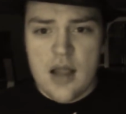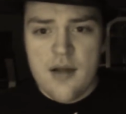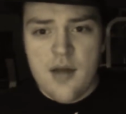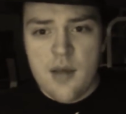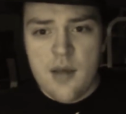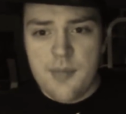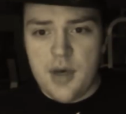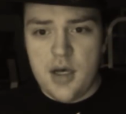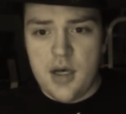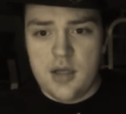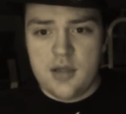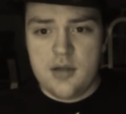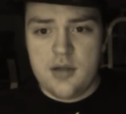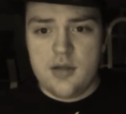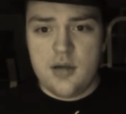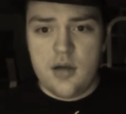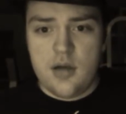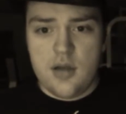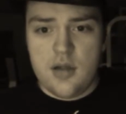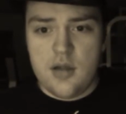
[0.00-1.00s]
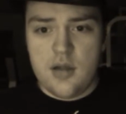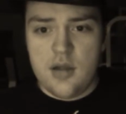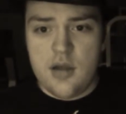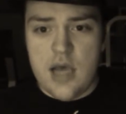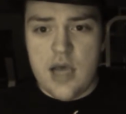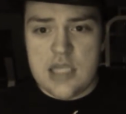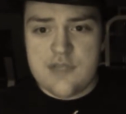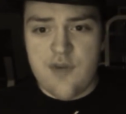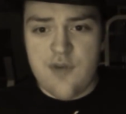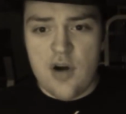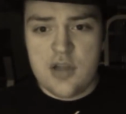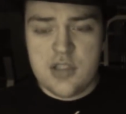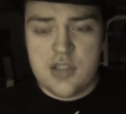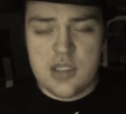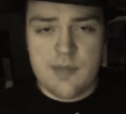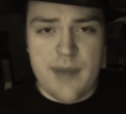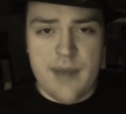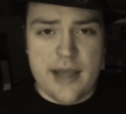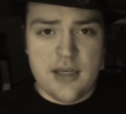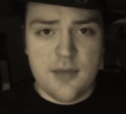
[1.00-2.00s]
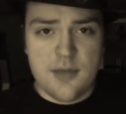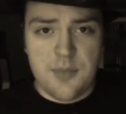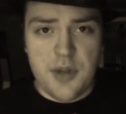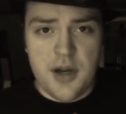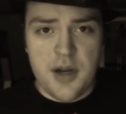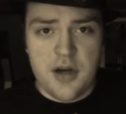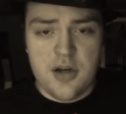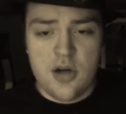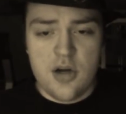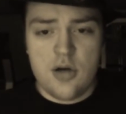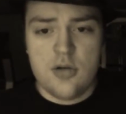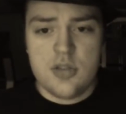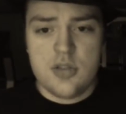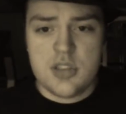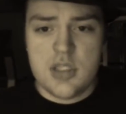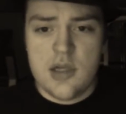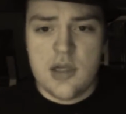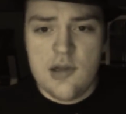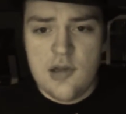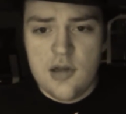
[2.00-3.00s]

but as far as the commander player goes,